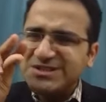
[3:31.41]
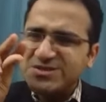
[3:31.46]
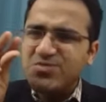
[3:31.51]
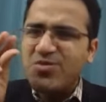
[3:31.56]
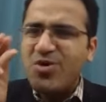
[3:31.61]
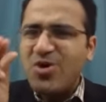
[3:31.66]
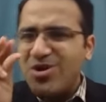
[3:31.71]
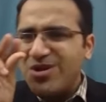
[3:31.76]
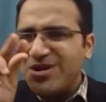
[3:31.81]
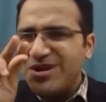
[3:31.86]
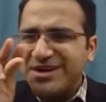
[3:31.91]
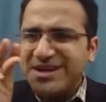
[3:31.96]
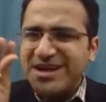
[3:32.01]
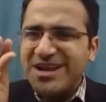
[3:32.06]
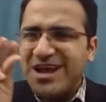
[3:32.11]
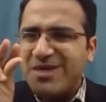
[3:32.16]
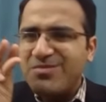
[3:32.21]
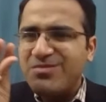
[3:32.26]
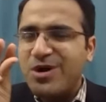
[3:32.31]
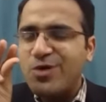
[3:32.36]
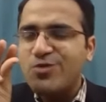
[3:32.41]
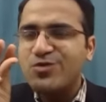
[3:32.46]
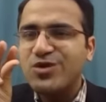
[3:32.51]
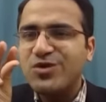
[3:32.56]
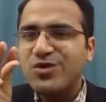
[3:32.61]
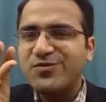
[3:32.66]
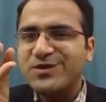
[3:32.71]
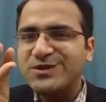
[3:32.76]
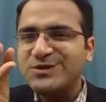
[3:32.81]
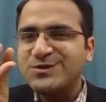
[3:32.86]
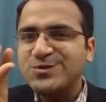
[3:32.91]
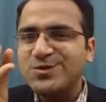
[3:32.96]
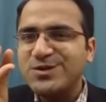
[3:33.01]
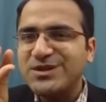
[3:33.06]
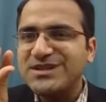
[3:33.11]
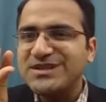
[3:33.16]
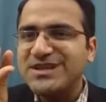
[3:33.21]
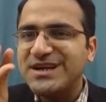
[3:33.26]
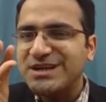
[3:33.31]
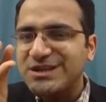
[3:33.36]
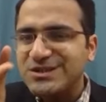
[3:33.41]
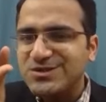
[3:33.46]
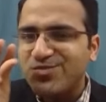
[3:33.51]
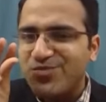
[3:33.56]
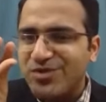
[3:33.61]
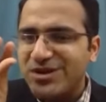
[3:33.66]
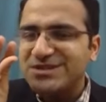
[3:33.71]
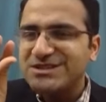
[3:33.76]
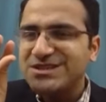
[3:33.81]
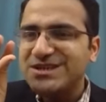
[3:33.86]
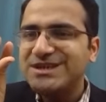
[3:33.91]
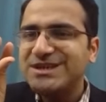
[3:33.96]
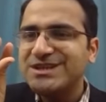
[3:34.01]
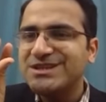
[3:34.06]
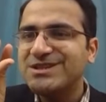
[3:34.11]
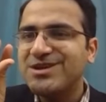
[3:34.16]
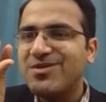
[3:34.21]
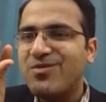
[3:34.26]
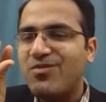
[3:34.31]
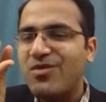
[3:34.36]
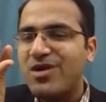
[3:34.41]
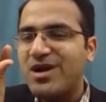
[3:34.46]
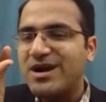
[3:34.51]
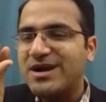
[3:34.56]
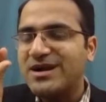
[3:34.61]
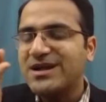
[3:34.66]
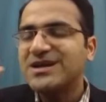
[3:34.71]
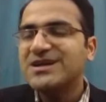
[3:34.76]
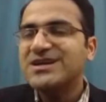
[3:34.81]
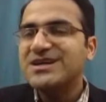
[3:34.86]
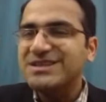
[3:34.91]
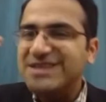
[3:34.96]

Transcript: small little amount of insulin that is present in the blood